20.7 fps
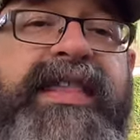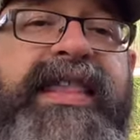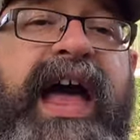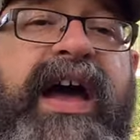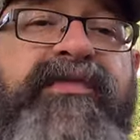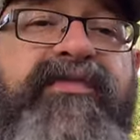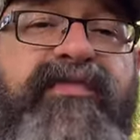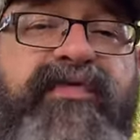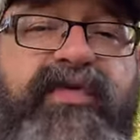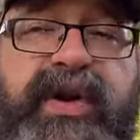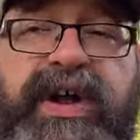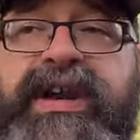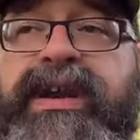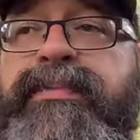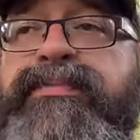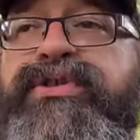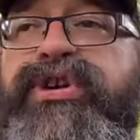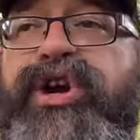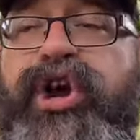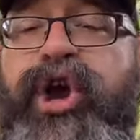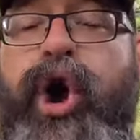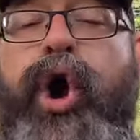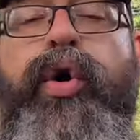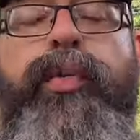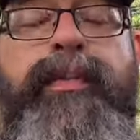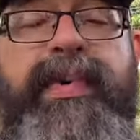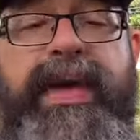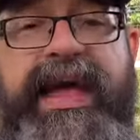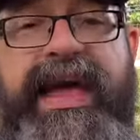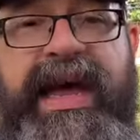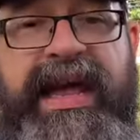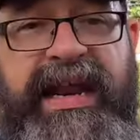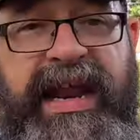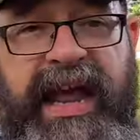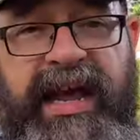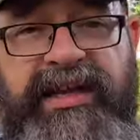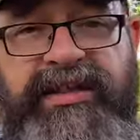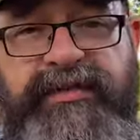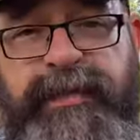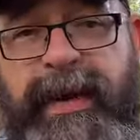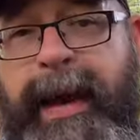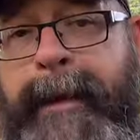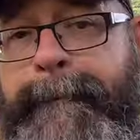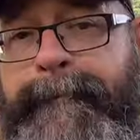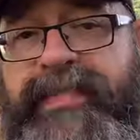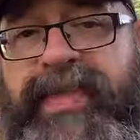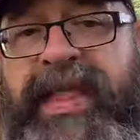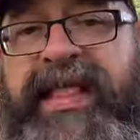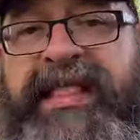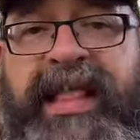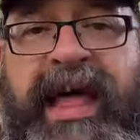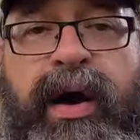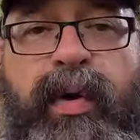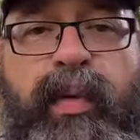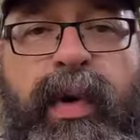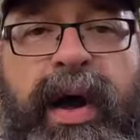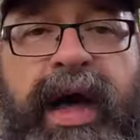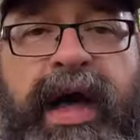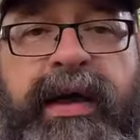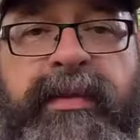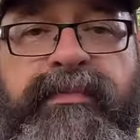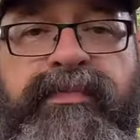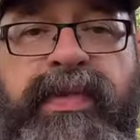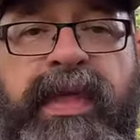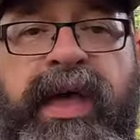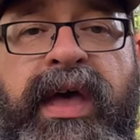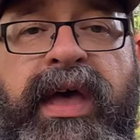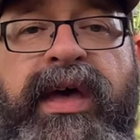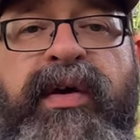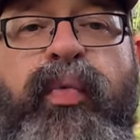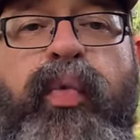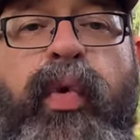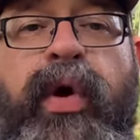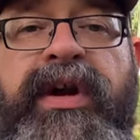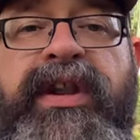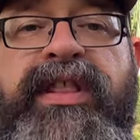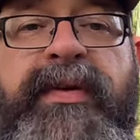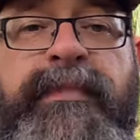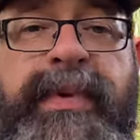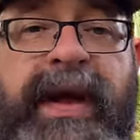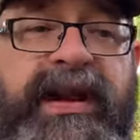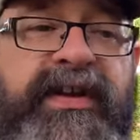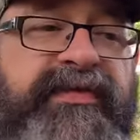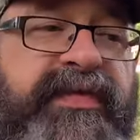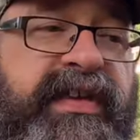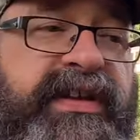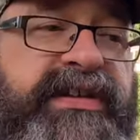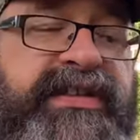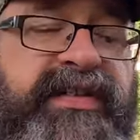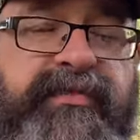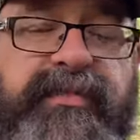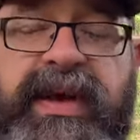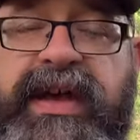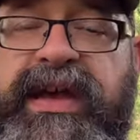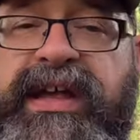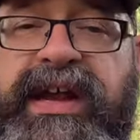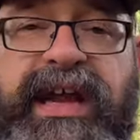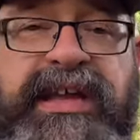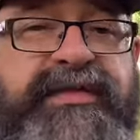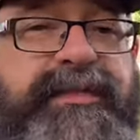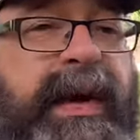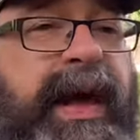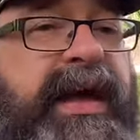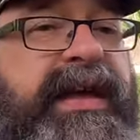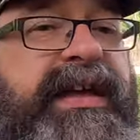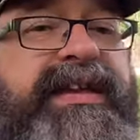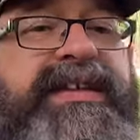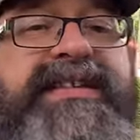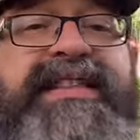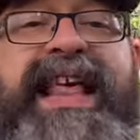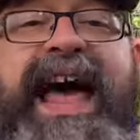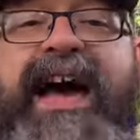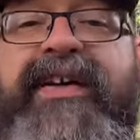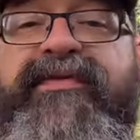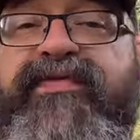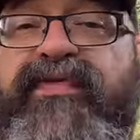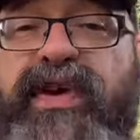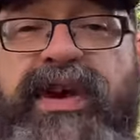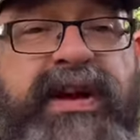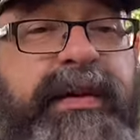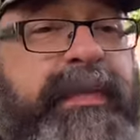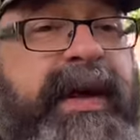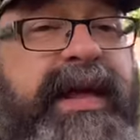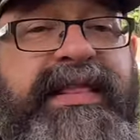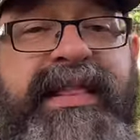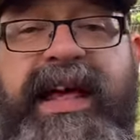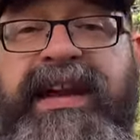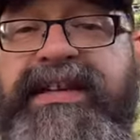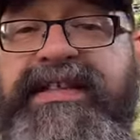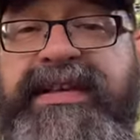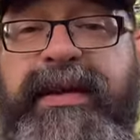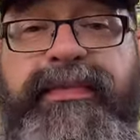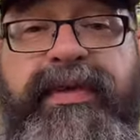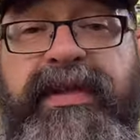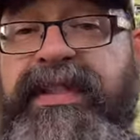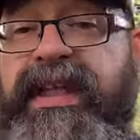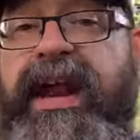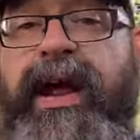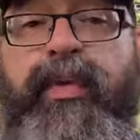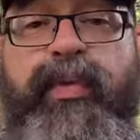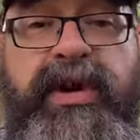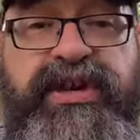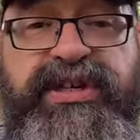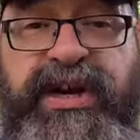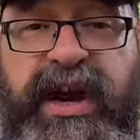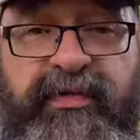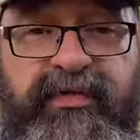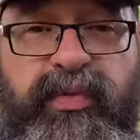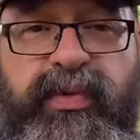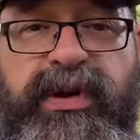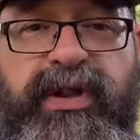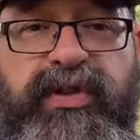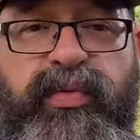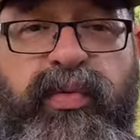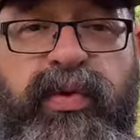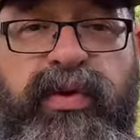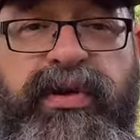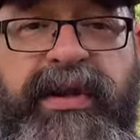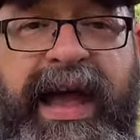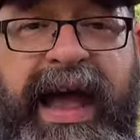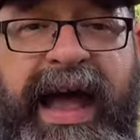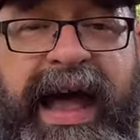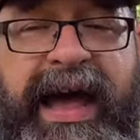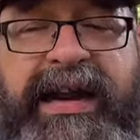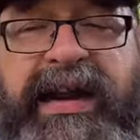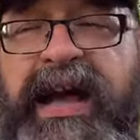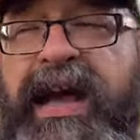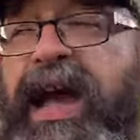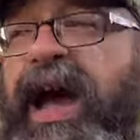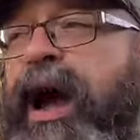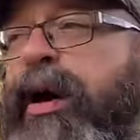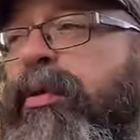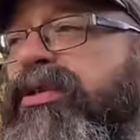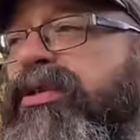that freedom to go be an expat in that way one of the benefits of being an expat is that freedom. And that is something that I wish everyone in the world had. I